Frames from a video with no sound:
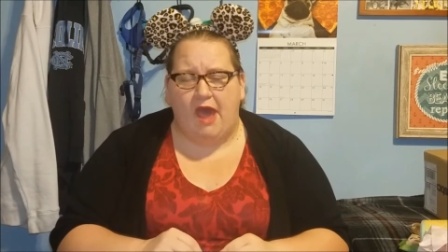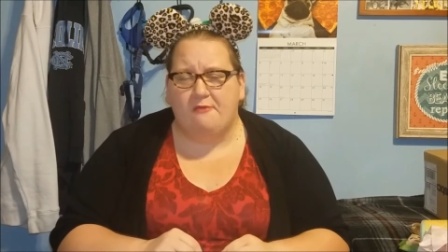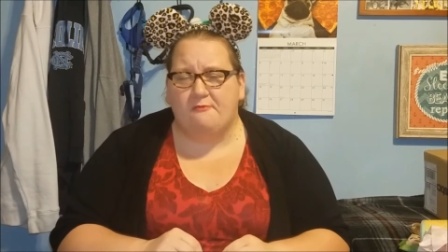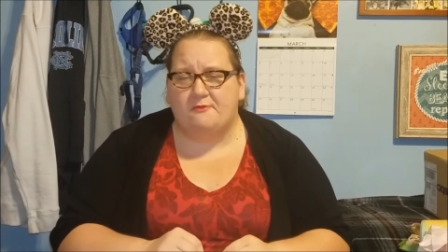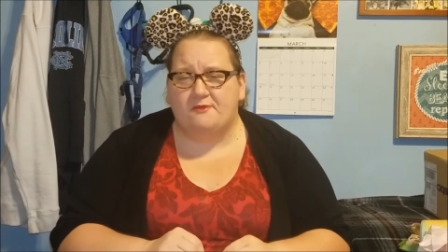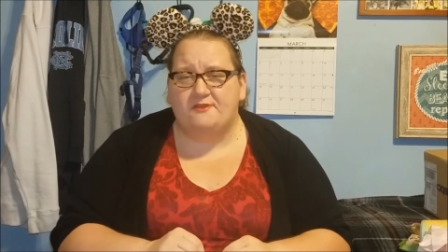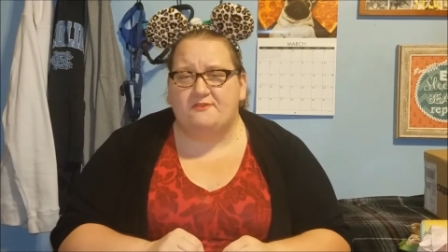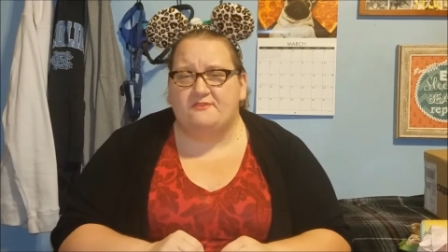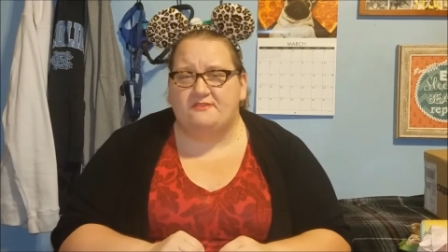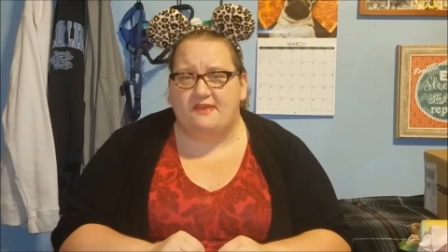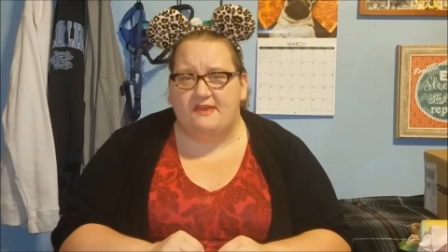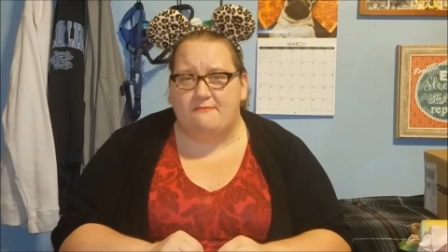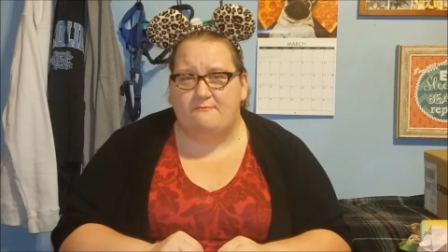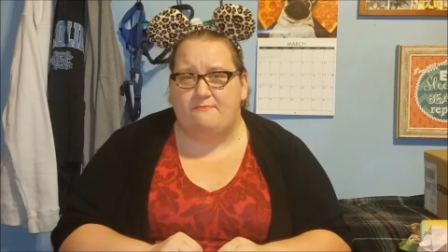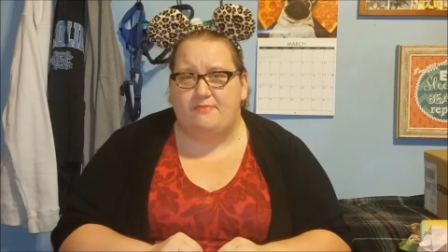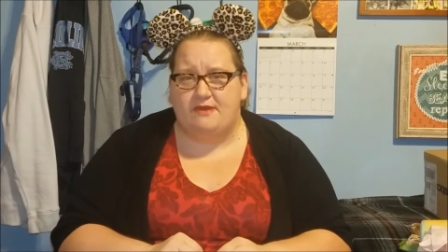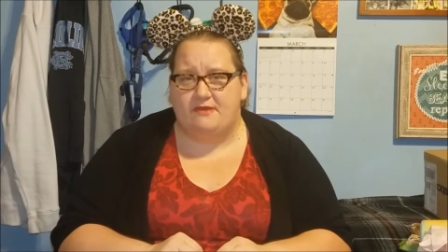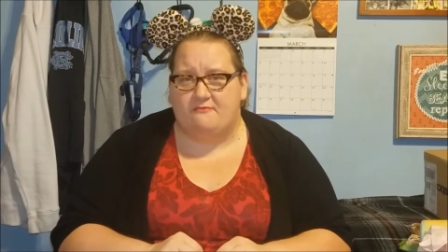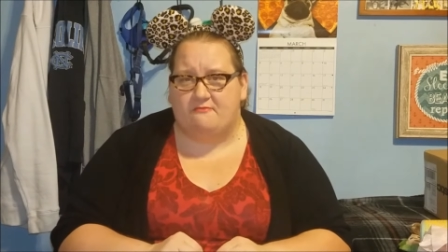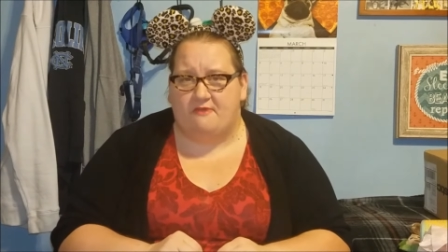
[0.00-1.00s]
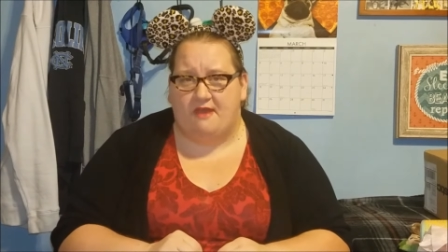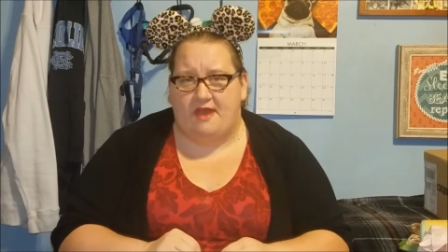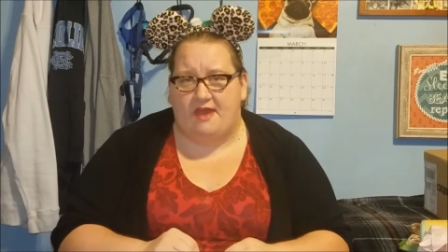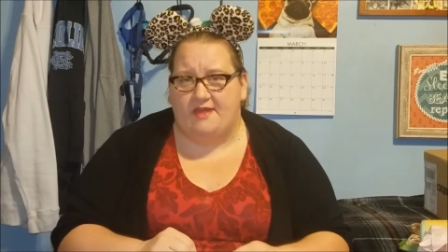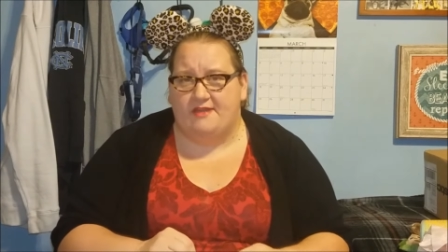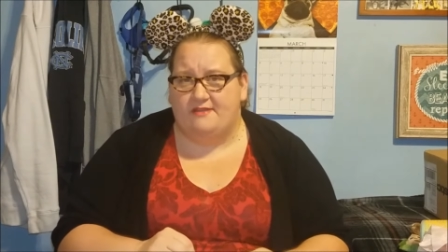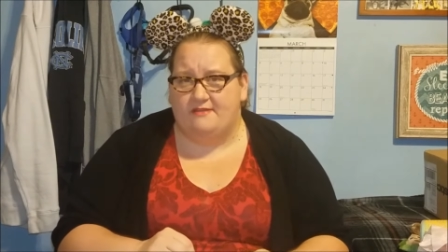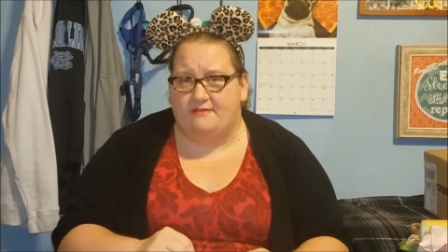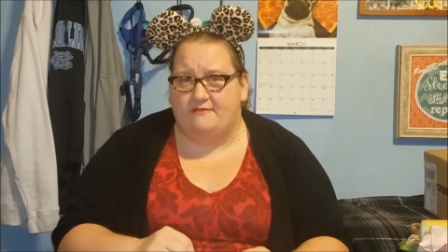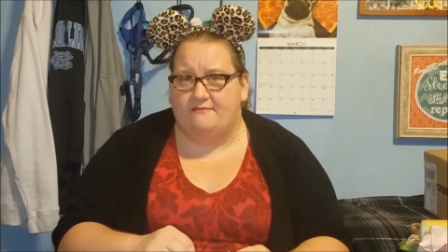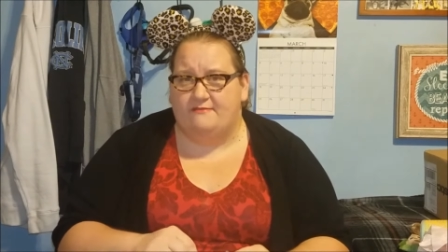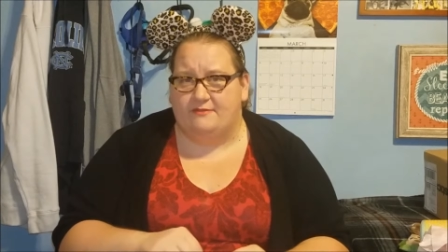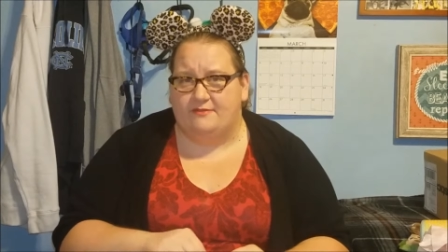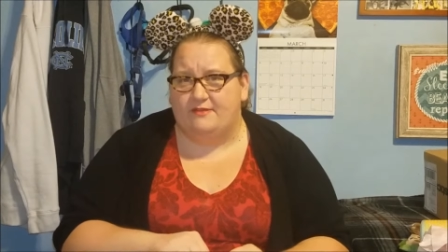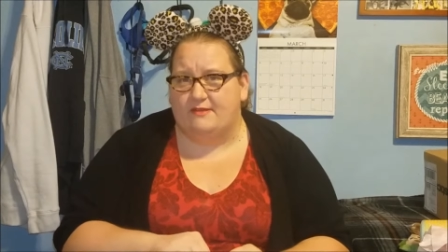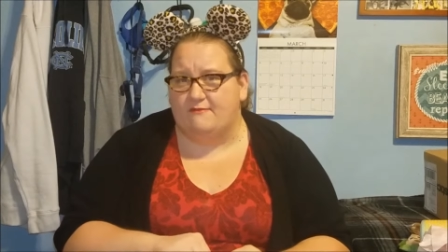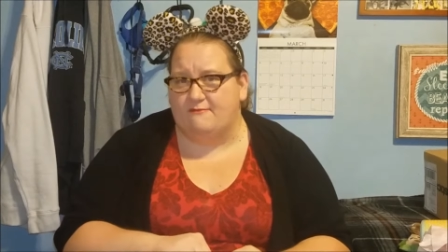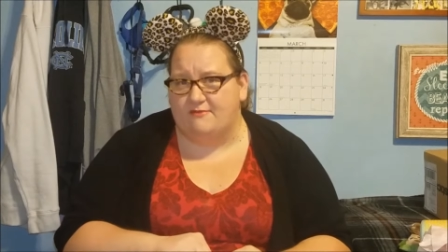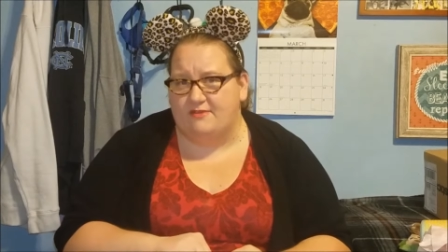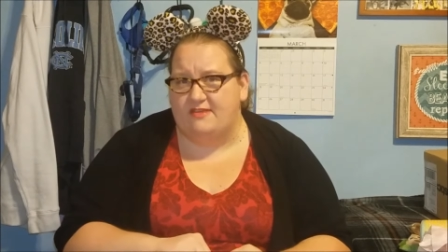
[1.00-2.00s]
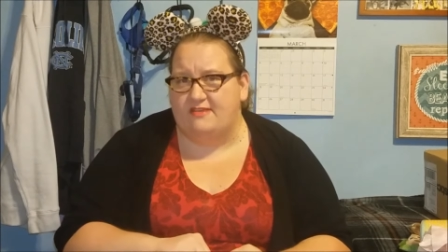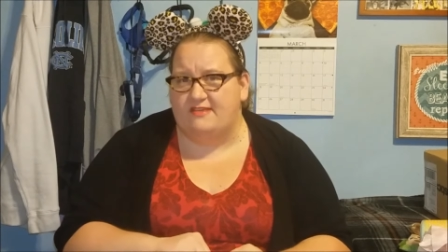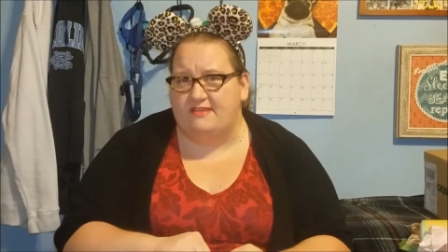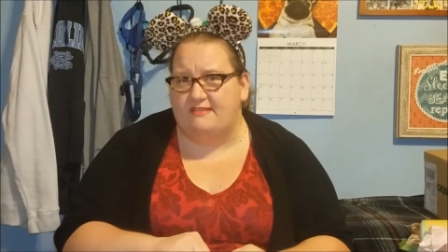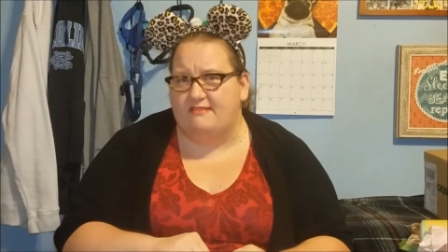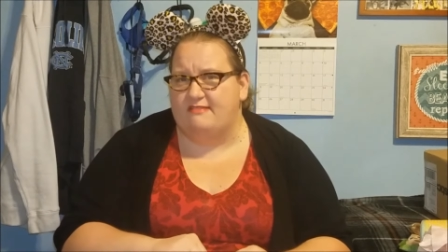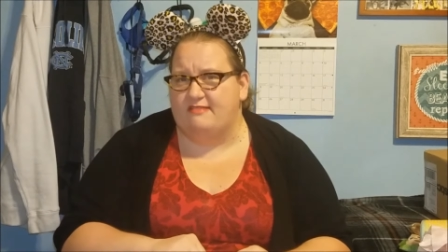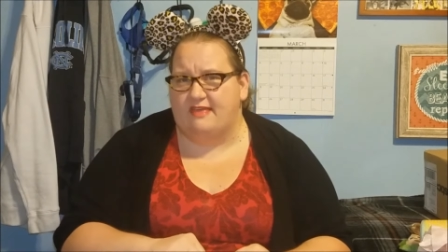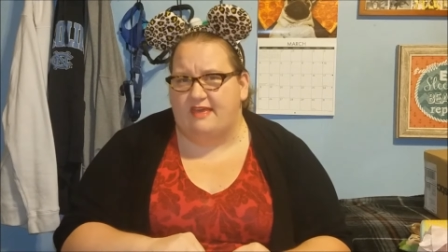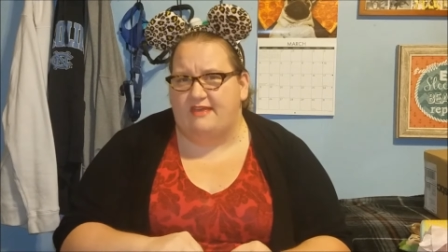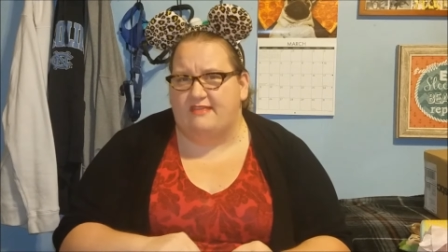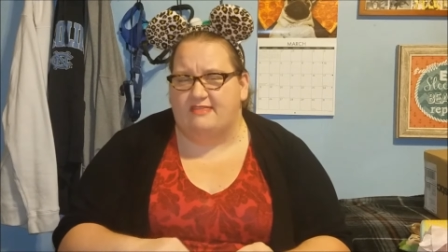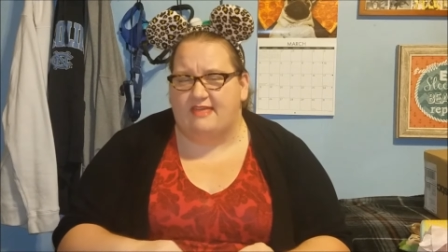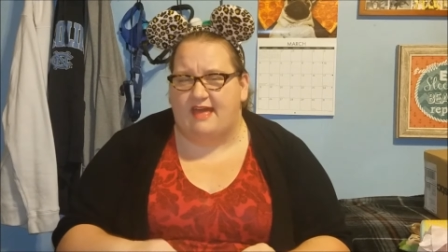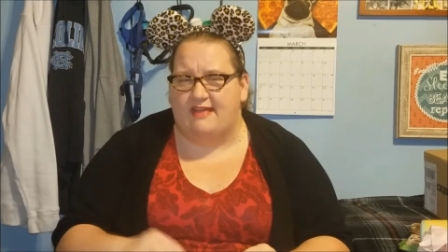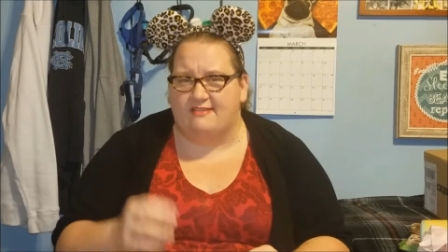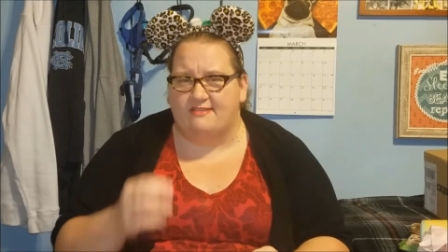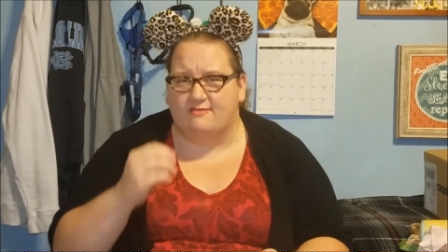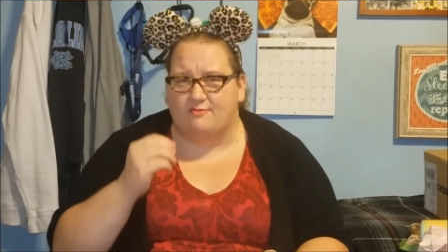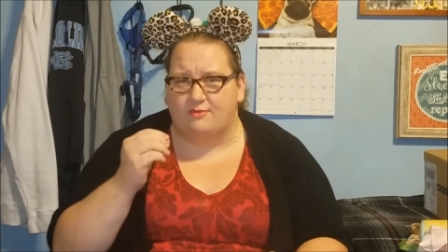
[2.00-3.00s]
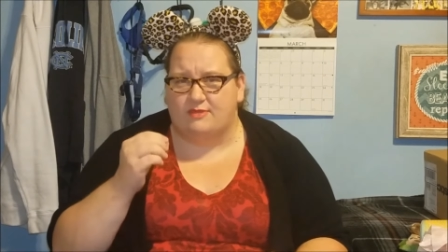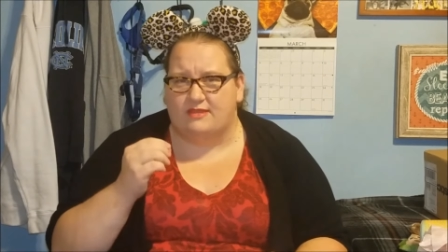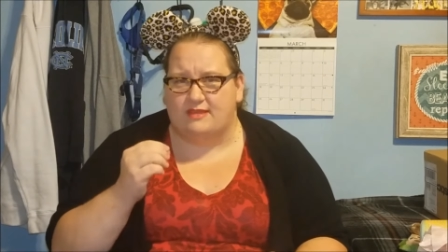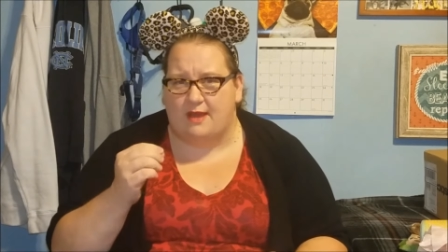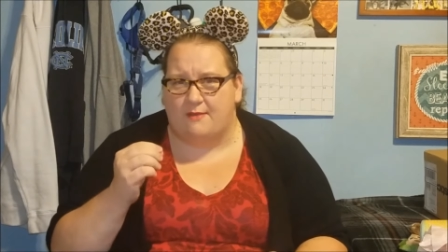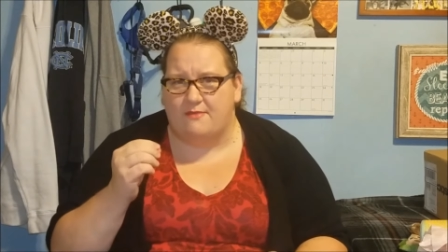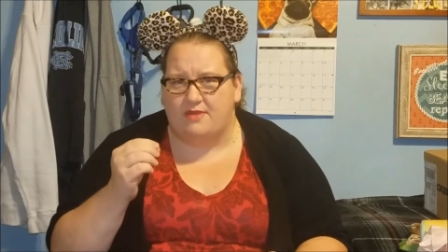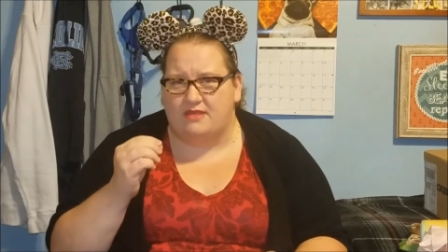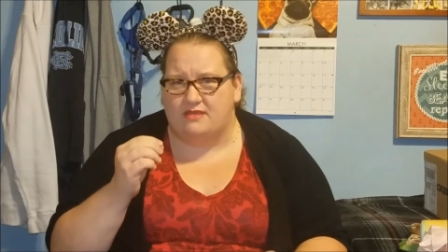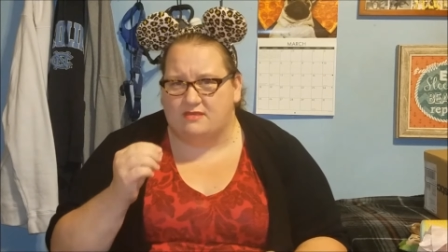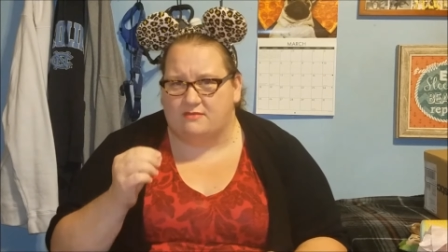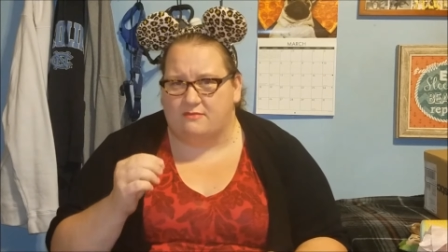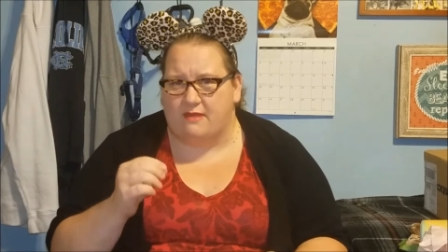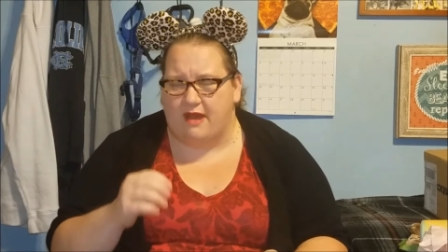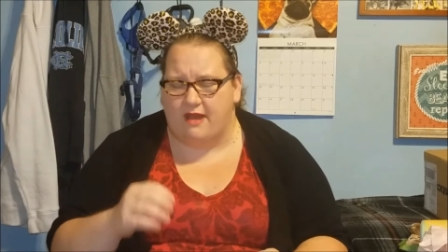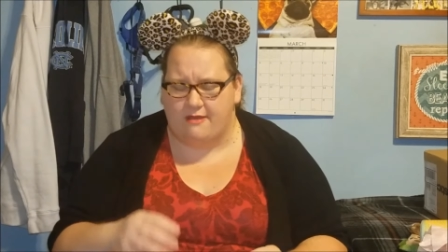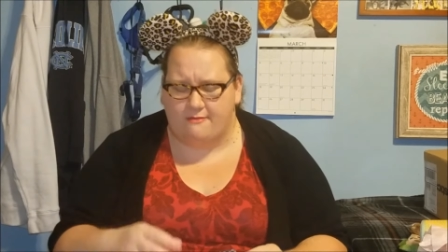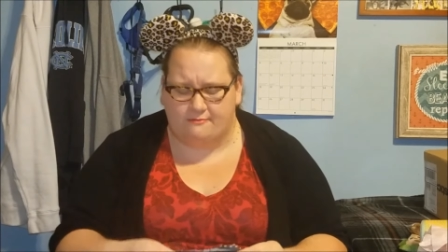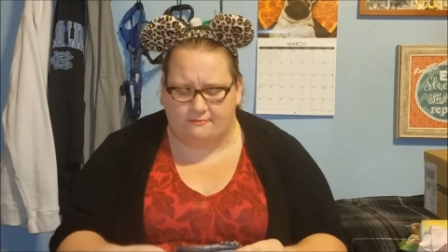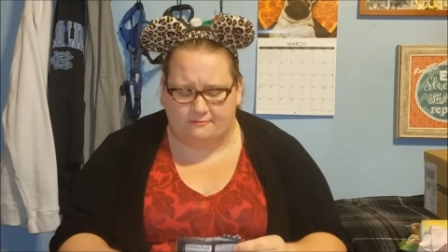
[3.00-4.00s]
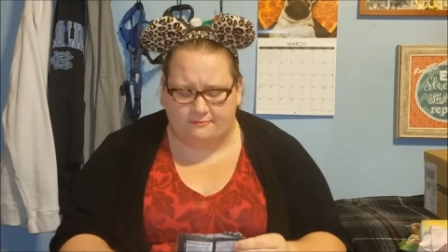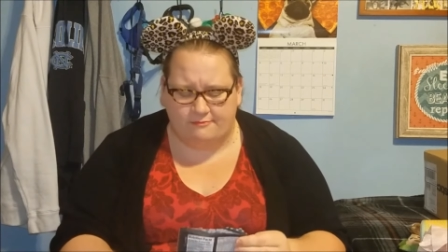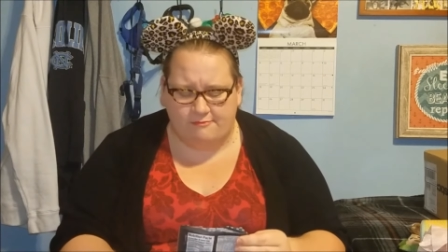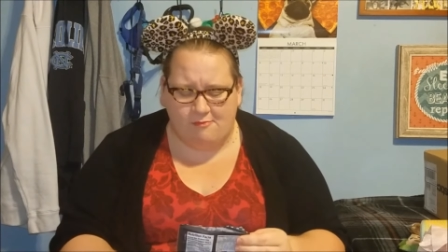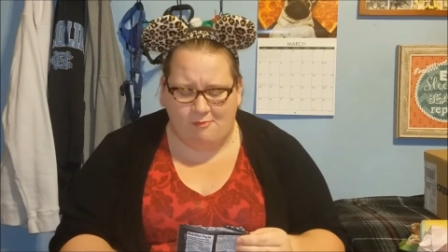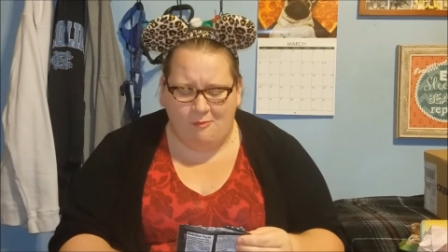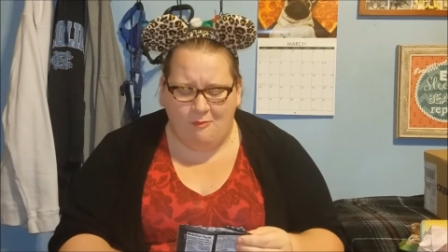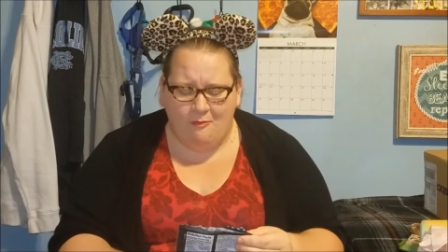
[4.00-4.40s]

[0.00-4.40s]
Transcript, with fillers: I want to say Big Red for some reason. Like, that's what's coming to mind